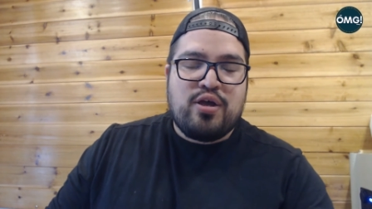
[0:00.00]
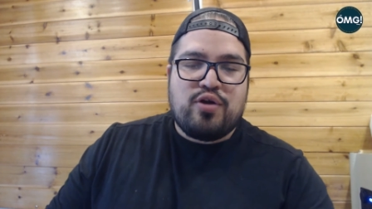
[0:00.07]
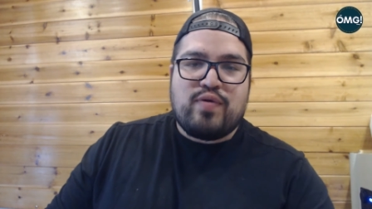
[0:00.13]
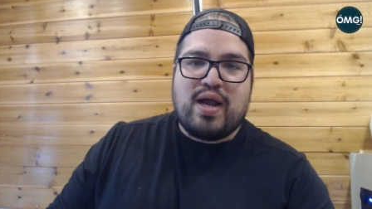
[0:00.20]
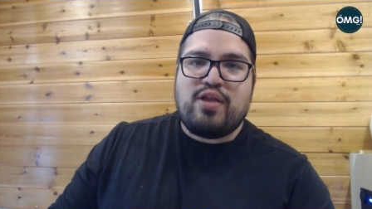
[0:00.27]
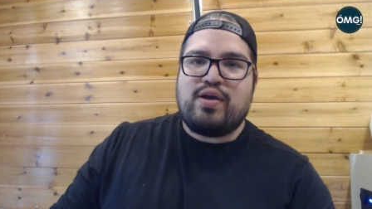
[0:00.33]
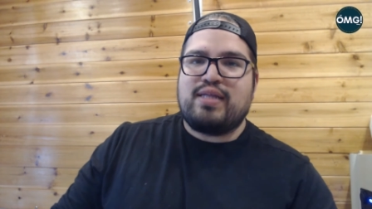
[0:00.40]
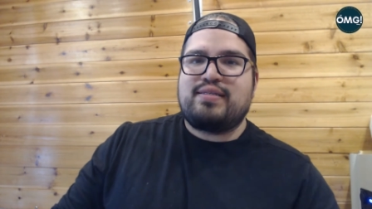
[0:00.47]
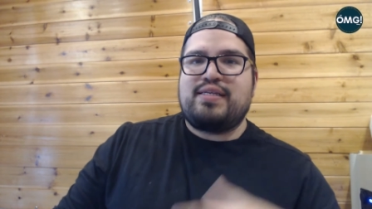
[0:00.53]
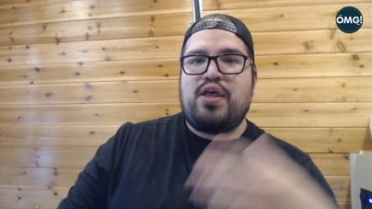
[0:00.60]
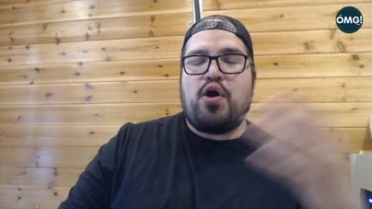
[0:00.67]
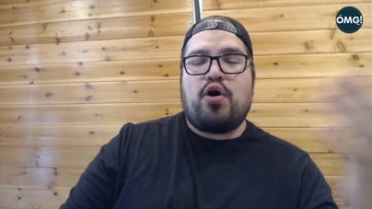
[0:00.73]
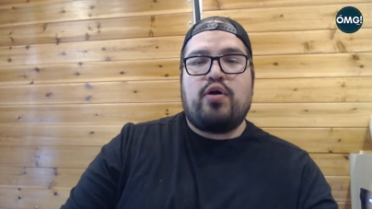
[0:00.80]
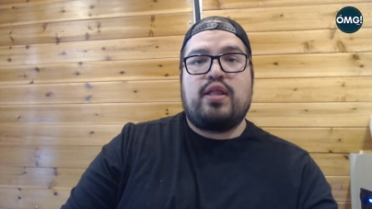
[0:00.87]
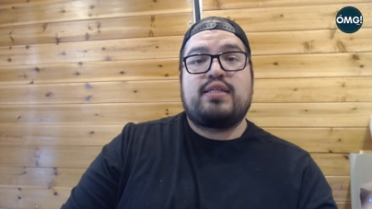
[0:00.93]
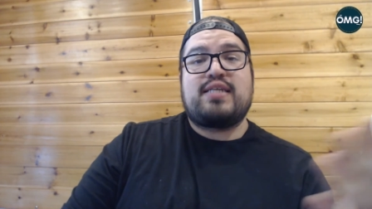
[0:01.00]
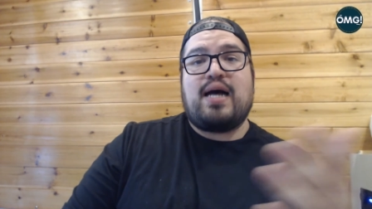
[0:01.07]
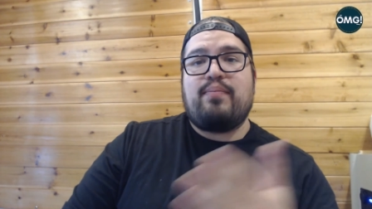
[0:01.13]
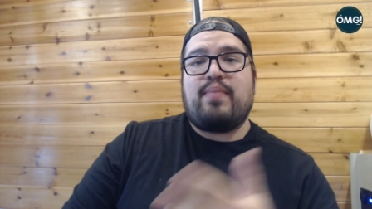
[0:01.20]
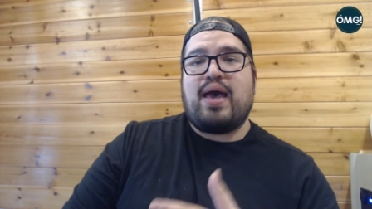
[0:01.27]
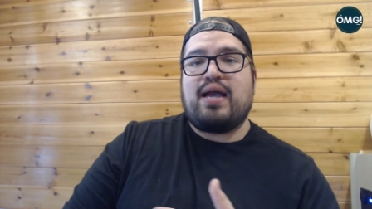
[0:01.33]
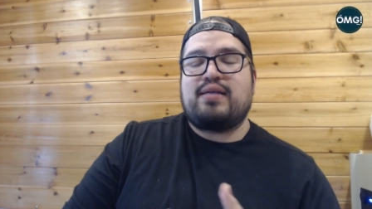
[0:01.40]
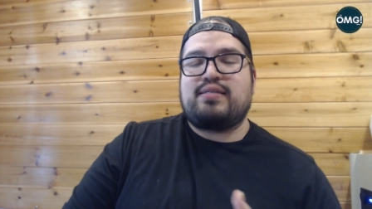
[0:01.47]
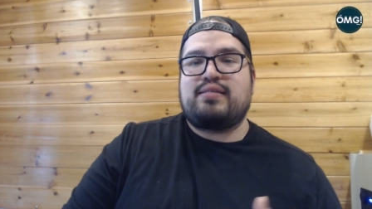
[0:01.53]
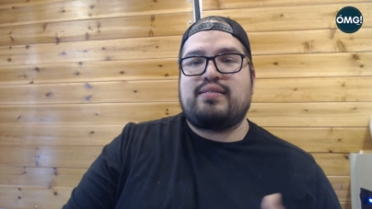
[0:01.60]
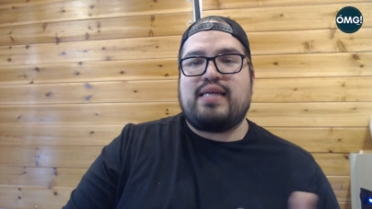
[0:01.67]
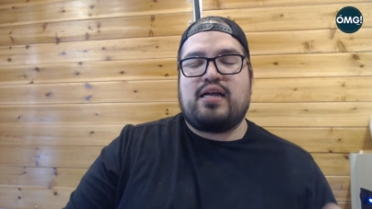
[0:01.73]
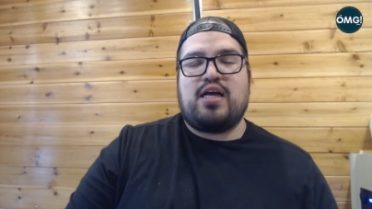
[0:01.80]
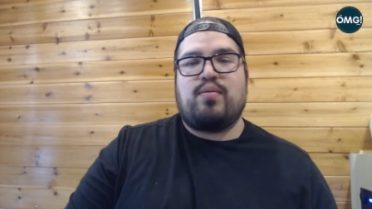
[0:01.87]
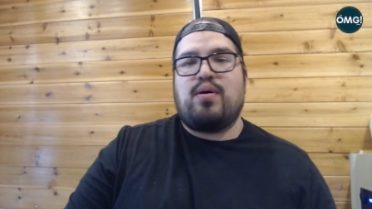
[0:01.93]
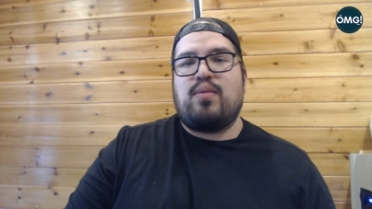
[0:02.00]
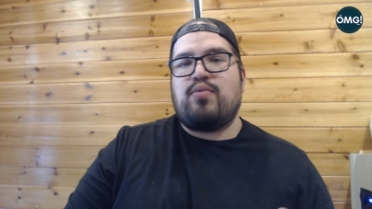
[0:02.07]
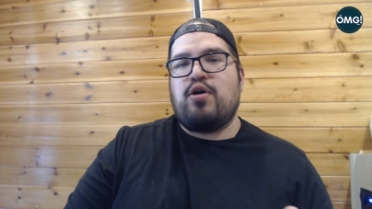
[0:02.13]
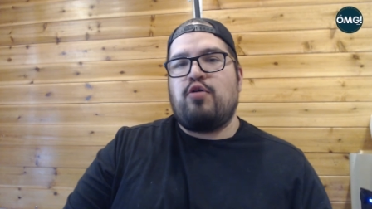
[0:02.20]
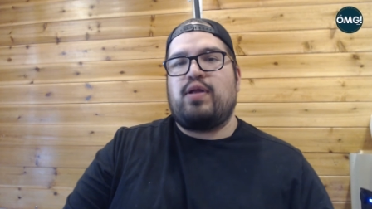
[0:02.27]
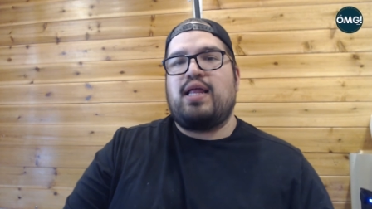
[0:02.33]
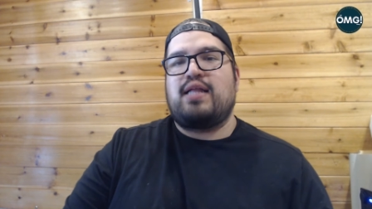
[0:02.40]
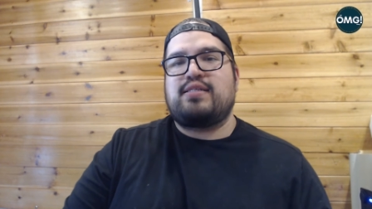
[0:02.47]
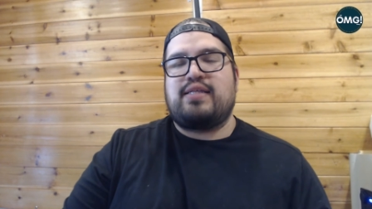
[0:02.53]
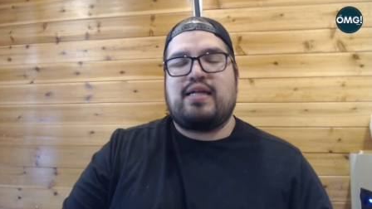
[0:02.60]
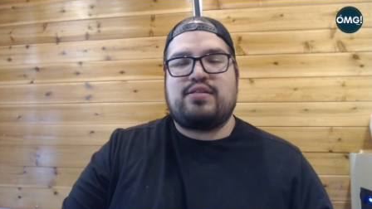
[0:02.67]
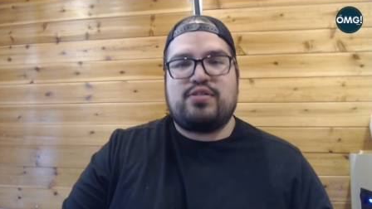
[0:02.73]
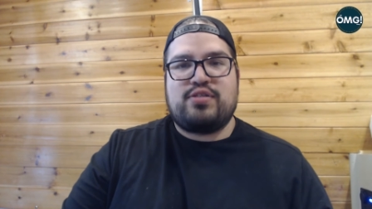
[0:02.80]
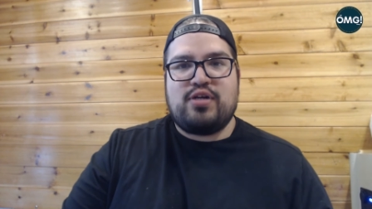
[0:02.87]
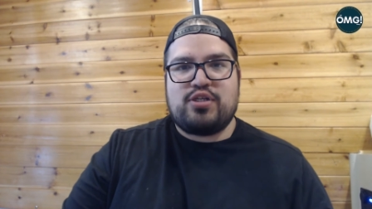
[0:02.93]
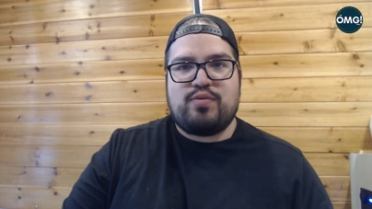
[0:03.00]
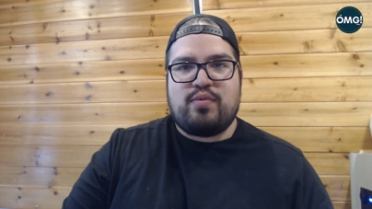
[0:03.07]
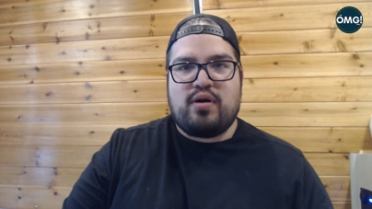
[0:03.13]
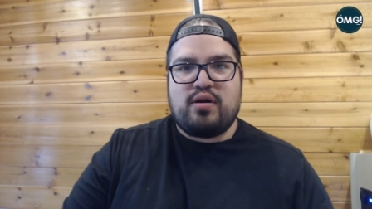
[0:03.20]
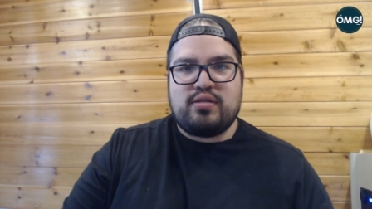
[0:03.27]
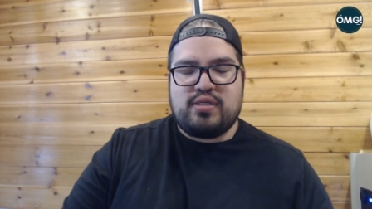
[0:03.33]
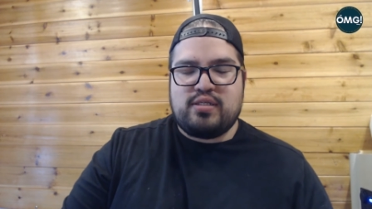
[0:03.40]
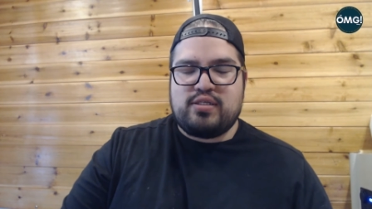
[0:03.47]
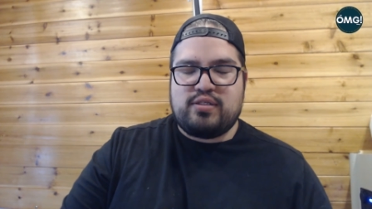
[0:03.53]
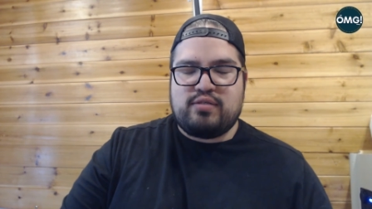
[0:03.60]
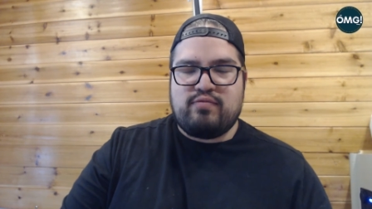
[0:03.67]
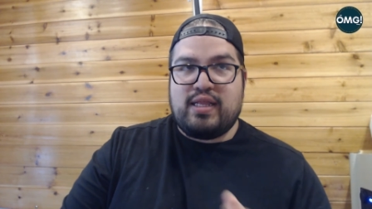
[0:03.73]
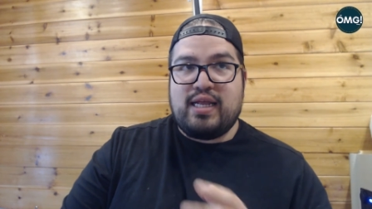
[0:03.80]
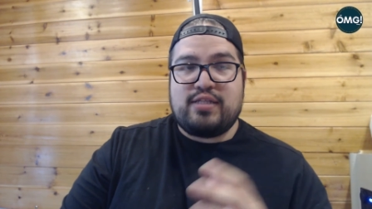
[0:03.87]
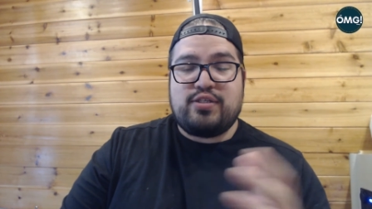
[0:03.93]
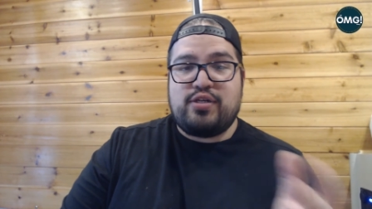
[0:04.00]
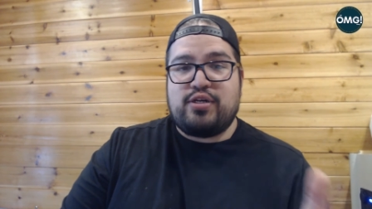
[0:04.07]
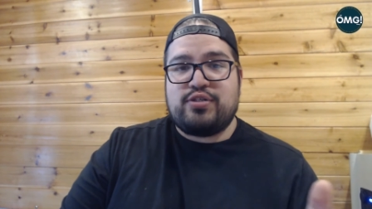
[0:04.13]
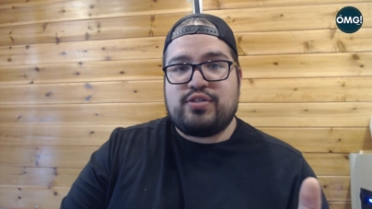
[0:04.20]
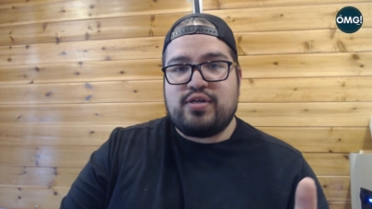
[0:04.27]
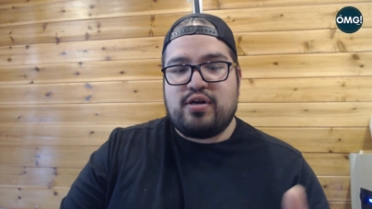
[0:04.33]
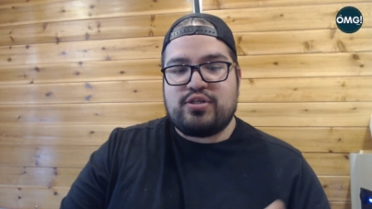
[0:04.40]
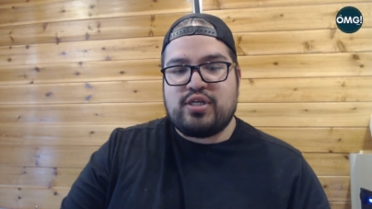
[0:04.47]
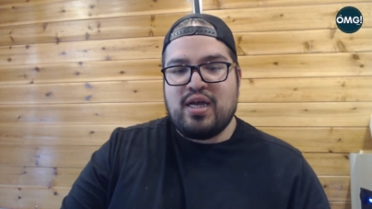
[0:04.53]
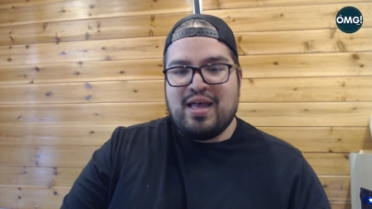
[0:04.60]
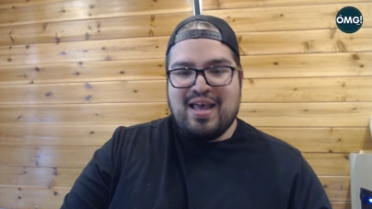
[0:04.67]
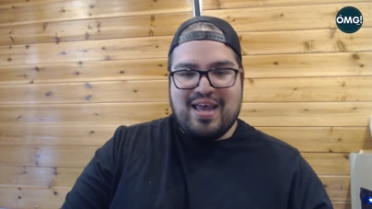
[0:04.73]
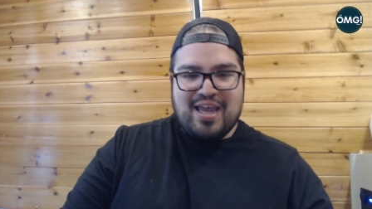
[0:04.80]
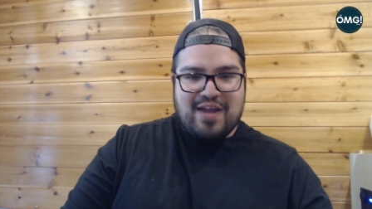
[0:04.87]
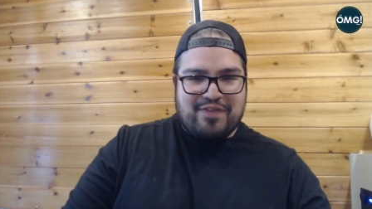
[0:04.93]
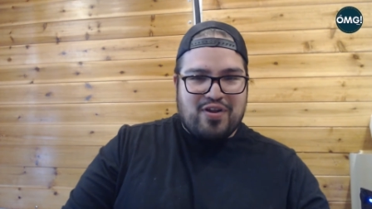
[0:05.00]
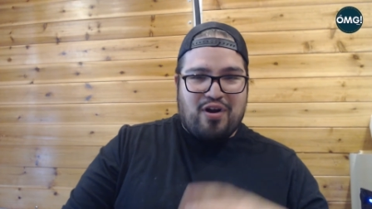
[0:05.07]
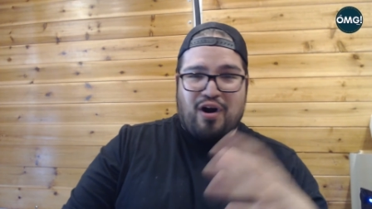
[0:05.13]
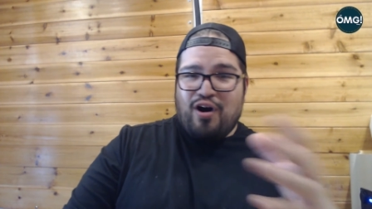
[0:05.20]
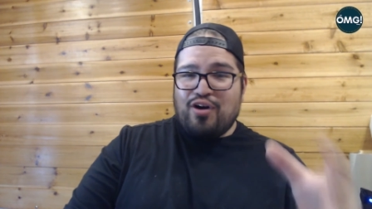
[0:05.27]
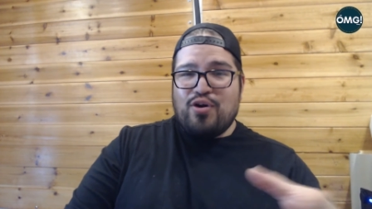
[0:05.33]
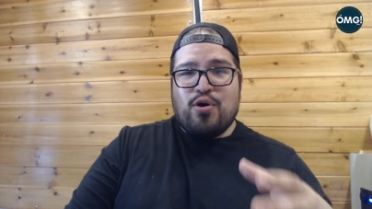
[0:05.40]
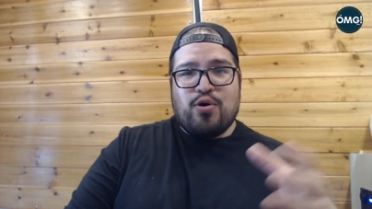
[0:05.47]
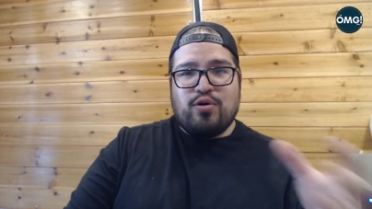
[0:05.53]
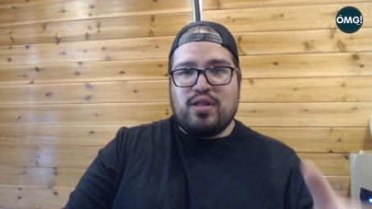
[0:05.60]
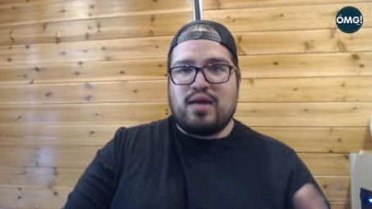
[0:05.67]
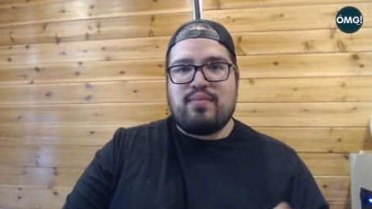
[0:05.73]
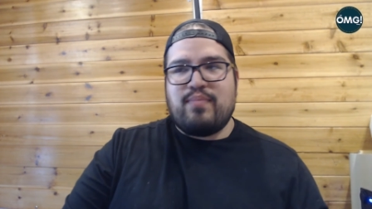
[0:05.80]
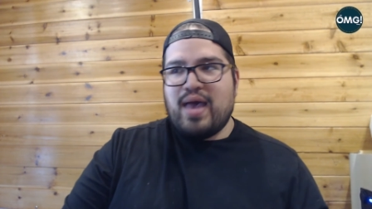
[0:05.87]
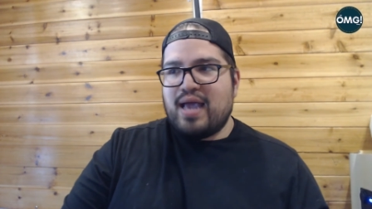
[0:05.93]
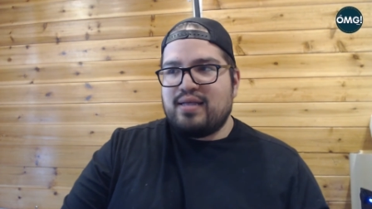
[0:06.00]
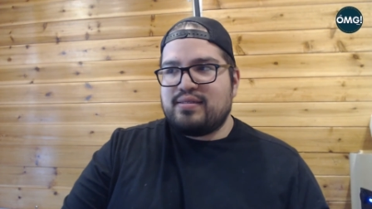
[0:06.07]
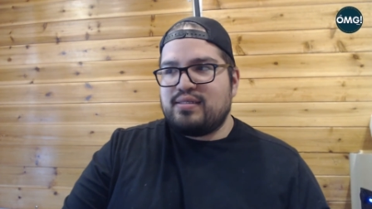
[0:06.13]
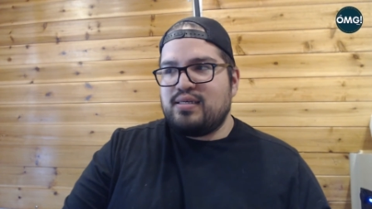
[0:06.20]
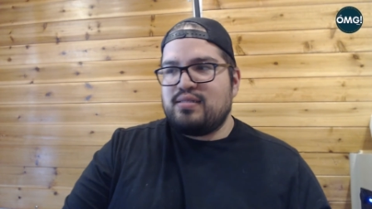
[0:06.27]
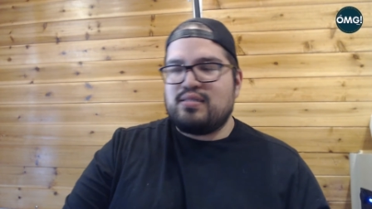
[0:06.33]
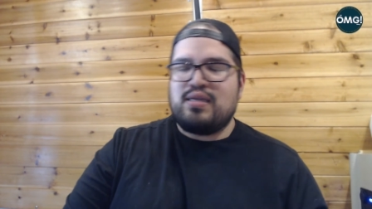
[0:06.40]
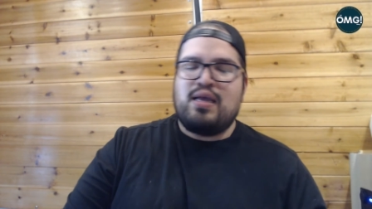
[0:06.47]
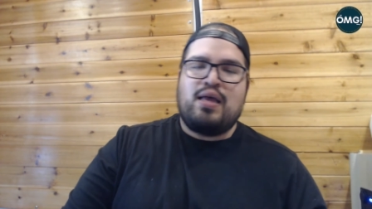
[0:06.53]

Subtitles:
Right, you can see all the top magazines that come up related to that search market, related to your search. If there aren't a whole lot of magazines,